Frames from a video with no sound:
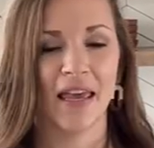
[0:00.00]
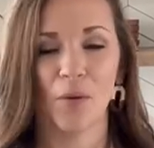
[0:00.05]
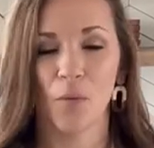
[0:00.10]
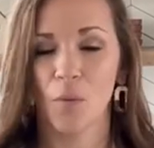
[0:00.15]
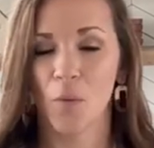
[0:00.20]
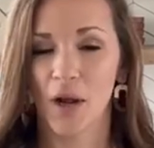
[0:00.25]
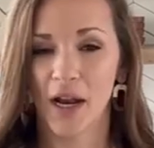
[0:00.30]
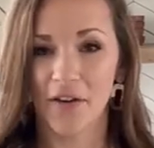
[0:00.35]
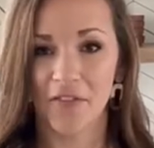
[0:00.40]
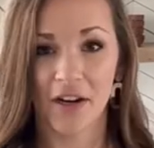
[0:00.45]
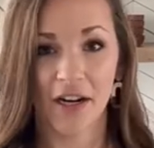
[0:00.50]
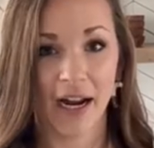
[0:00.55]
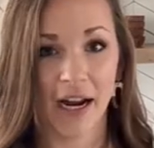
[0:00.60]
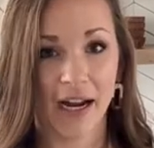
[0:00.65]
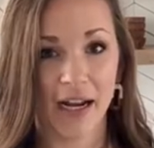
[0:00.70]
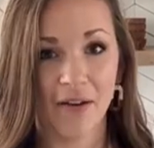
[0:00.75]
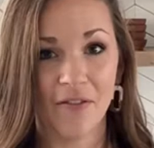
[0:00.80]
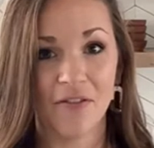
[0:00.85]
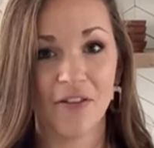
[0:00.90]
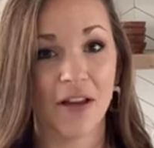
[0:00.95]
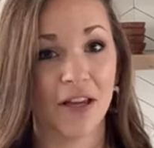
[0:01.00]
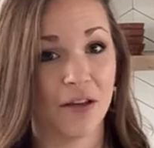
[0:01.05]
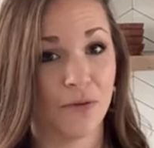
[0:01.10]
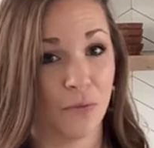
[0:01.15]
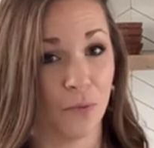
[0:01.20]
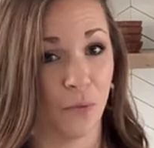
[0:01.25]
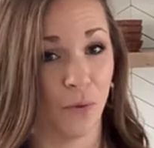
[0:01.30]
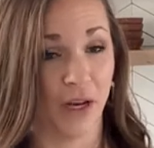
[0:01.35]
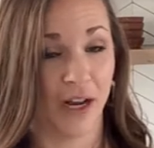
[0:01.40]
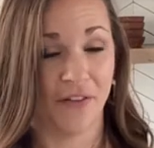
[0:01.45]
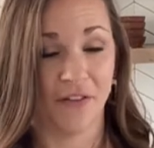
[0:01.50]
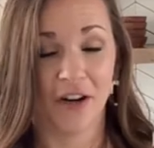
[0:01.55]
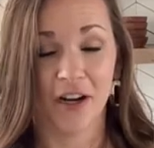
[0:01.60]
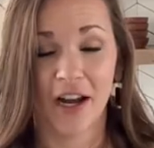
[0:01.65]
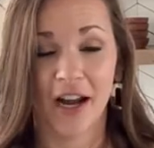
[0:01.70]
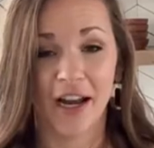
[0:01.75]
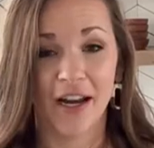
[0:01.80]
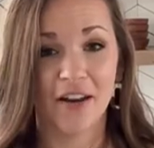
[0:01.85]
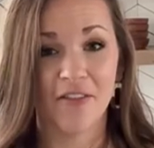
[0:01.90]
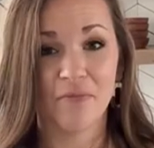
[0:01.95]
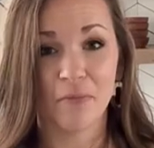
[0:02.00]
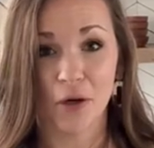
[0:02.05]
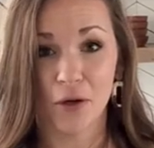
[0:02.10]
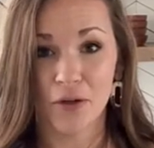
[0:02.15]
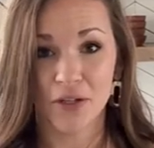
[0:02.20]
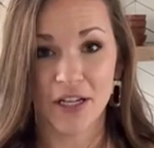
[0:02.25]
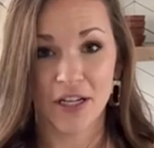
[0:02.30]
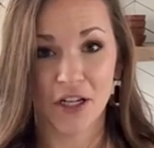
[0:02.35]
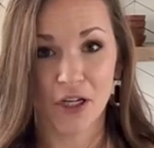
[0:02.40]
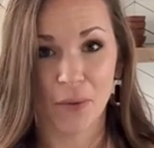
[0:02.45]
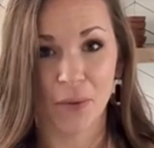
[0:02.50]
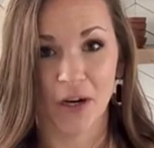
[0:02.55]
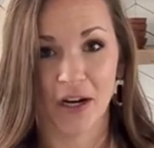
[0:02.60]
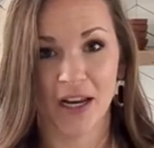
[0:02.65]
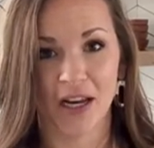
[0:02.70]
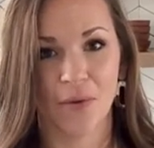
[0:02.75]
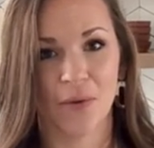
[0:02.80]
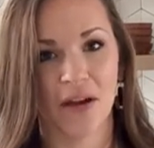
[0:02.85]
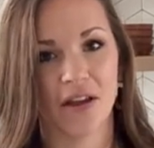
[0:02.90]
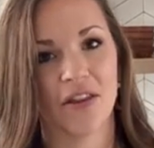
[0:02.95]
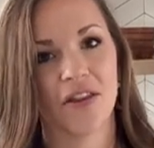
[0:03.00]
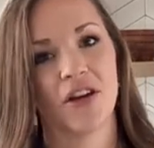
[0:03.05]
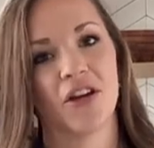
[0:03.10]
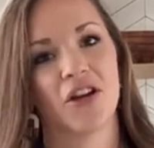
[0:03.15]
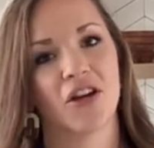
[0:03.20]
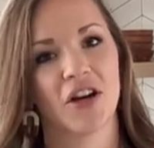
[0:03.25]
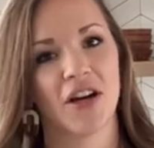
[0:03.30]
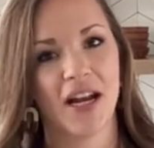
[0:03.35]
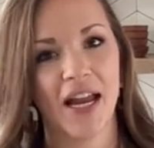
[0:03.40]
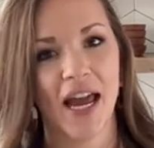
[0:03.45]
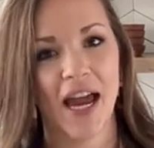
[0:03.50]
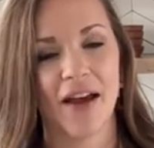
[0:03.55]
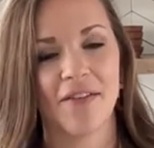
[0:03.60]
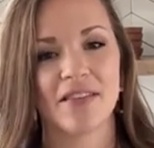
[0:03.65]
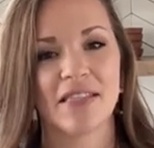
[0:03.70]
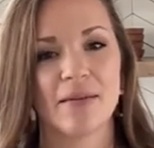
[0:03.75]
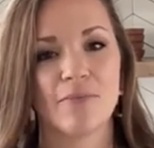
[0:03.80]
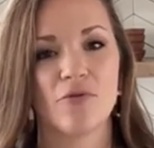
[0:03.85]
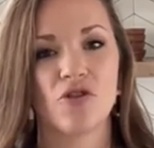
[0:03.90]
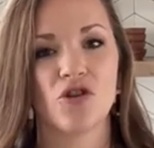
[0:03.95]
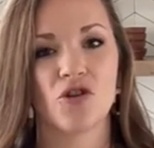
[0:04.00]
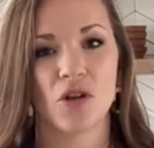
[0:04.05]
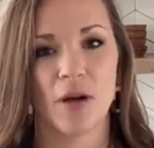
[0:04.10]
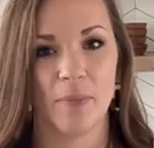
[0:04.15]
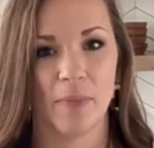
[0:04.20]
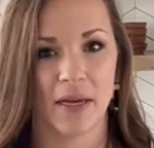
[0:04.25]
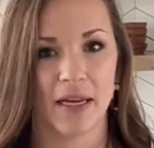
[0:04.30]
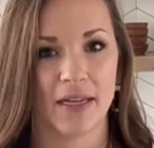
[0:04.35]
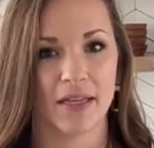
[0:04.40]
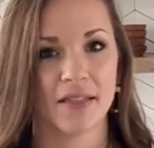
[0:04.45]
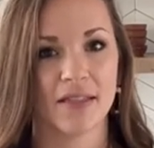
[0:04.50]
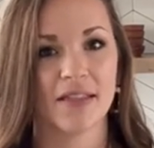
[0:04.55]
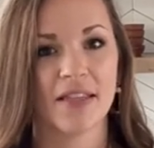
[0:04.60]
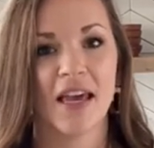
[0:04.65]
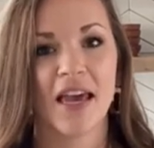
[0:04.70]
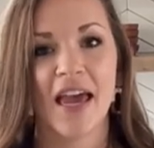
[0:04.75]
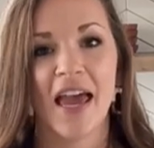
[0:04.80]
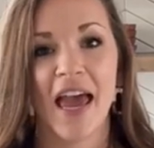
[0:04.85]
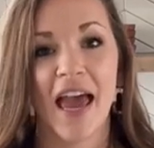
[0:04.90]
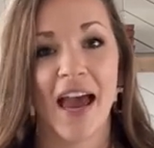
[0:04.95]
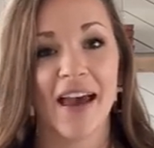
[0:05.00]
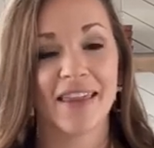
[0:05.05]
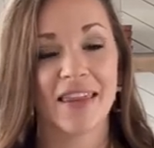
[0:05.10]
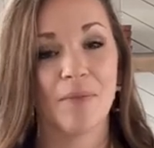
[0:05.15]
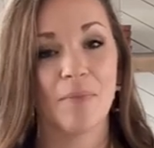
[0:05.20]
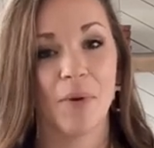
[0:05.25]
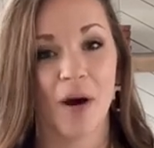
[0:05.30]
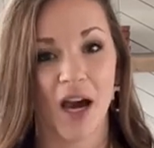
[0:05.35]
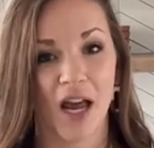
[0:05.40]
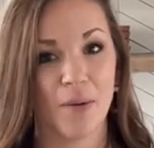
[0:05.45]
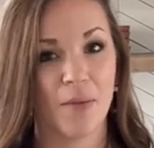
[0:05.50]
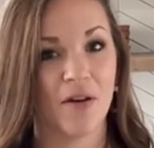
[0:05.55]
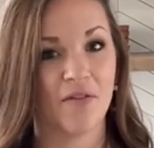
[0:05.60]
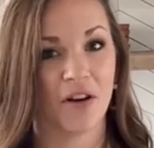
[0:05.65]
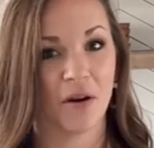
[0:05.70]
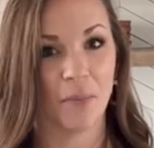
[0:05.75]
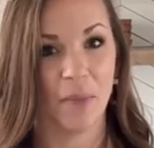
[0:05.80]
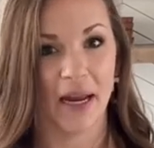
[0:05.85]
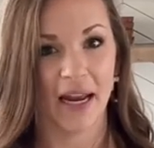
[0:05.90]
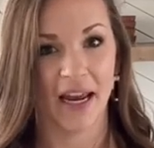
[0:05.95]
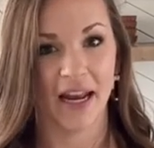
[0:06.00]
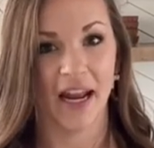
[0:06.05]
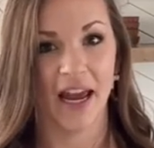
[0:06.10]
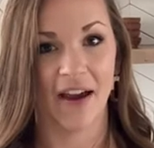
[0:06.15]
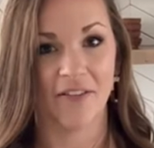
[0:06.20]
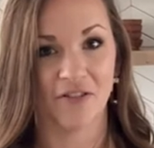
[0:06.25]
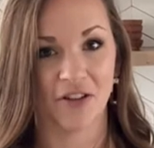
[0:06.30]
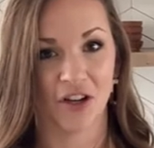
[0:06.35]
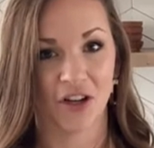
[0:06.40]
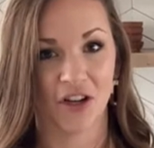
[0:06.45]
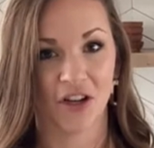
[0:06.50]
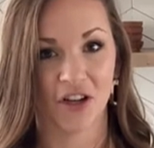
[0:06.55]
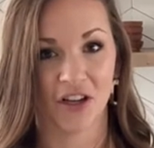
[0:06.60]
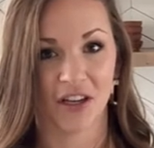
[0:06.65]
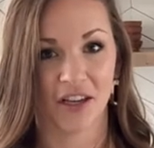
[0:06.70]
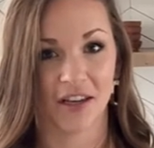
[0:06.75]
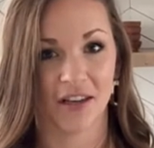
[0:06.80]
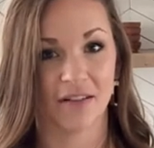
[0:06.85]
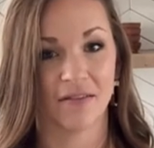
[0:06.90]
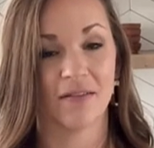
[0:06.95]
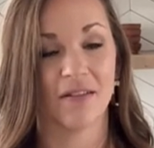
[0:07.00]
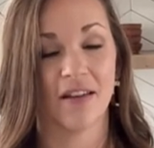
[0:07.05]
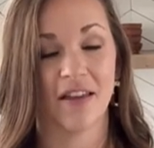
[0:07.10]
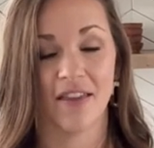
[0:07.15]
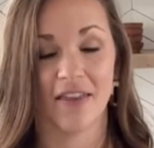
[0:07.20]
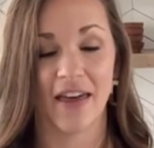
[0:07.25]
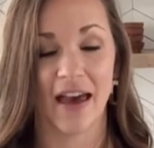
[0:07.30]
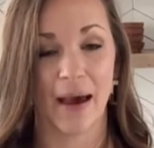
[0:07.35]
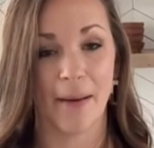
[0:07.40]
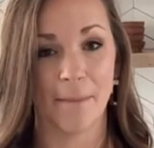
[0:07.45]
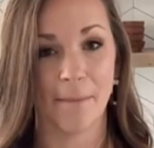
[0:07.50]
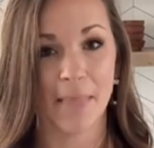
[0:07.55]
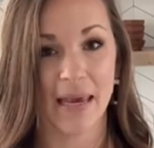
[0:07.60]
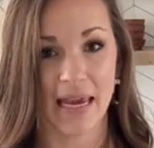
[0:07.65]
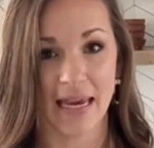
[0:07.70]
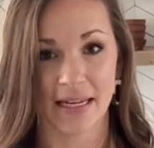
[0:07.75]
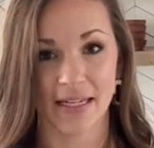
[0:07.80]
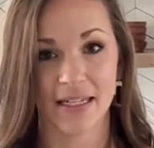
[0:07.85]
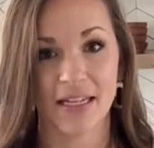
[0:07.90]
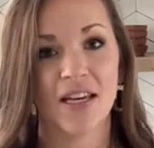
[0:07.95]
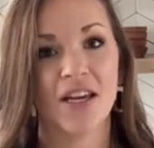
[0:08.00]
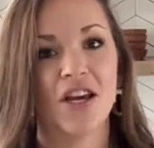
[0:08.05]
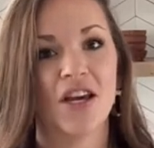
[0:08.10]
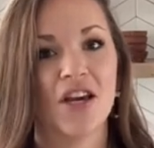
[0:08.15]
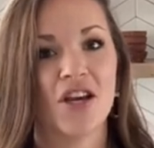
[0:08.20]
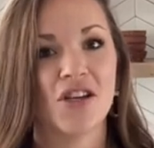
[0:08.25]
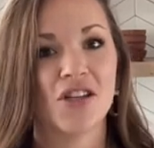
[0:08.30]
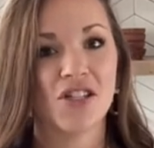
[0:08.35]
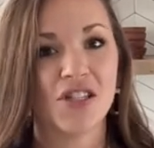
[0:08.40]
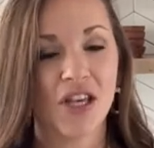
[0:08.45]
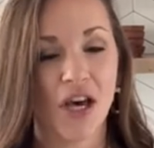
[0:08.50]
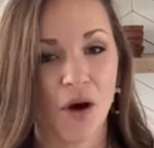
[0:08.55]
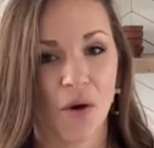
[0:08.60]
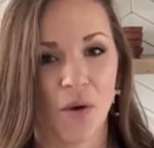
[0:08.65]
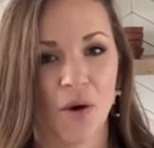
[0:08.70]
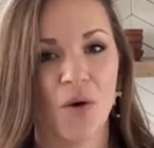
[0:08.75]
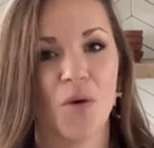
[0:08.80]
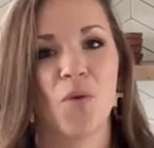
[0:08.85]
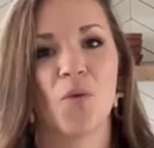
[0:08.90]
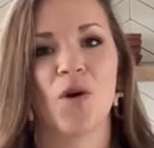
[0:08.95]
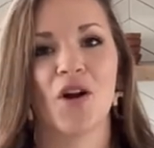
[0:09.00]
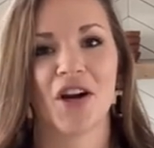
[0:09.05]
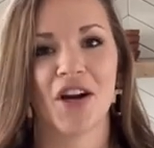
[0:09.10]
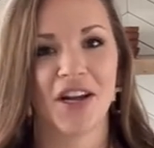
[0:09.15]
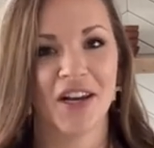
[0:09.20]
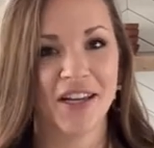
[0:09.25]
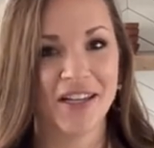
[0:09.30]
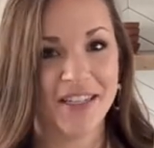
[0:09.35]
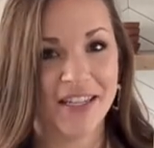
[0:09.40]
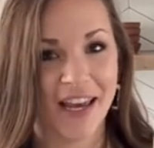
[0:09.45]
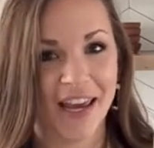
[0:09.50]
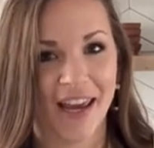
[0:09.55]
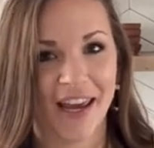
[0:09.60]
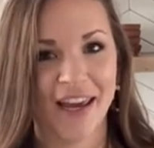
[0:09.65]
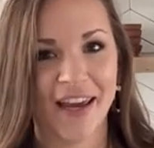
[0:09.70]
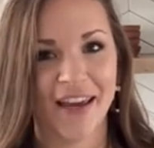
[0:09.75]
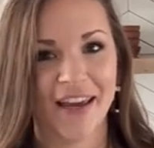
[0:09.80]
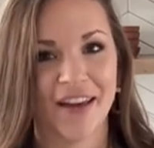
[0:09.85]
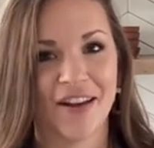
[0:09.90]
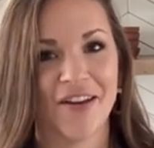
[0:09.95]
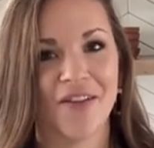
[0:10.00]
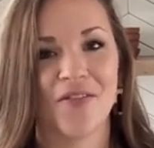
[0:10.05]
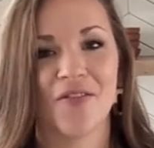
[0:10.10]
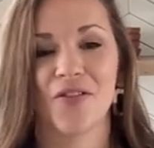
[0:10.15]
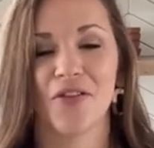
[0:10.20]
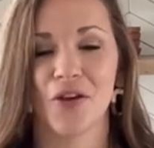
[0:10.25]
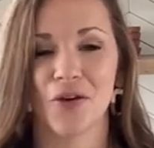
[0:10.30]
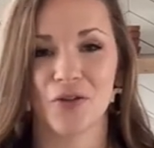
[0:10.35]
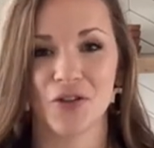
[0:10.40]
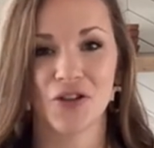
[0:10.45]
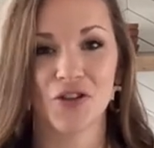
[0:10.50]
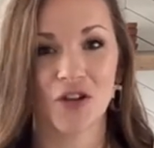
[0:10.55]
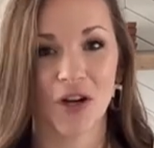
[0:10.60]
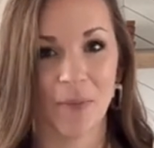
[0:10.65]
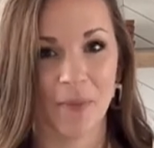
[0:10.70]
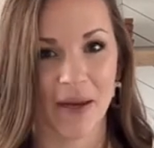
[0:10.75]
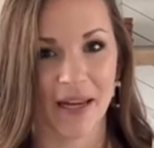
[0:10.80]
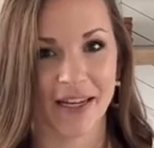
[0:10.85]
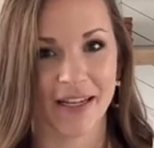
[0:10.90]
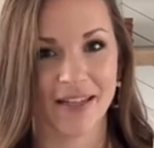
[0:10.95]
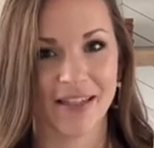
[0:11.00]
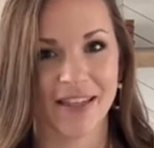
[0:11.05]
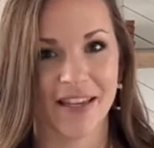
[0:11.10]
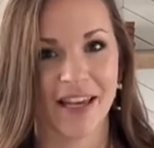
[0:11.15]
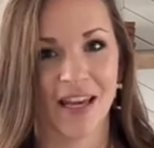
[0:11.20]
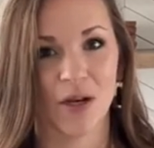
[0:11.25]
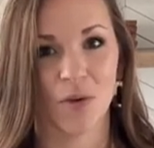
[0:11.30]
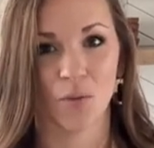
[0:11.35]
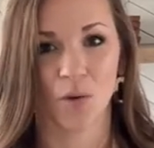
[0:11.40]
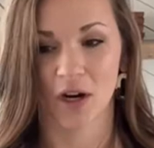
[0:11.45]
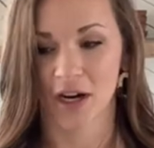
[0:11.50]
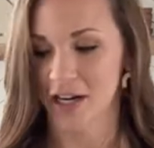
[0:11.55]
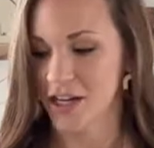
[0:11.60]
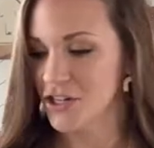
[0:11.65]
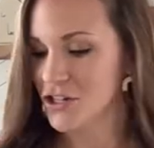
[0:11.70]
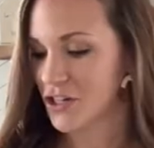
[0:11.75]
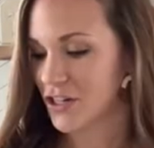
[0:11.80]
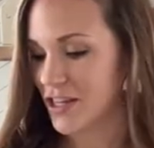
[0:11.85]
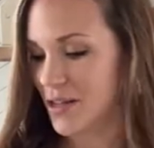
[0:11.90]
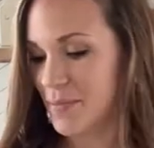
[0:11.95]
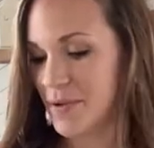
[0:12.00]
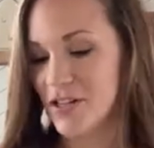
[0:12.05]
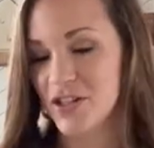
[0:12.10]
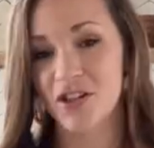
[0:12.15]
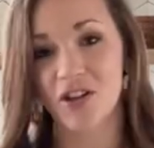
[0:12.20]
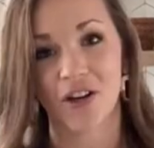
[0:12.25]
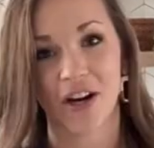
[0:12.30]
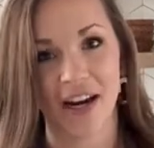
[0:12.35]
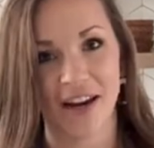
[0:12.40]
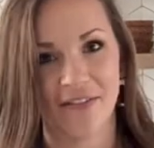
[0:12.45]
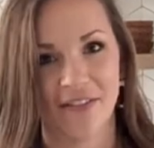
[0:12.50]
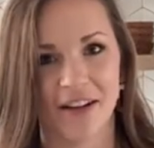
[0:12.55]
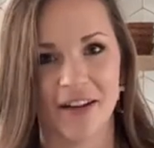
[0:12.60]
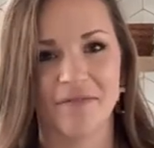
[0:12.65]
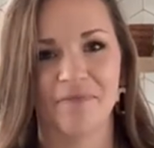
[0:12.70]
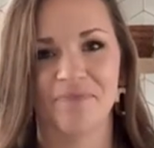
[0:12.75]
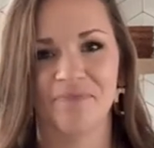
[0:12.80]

whatever kind of protein you're working with, you're gonna have some drippings at the bottom of your pan after cooking that meat. So we're gonna take those drippings and we're gonna turn them into gravy.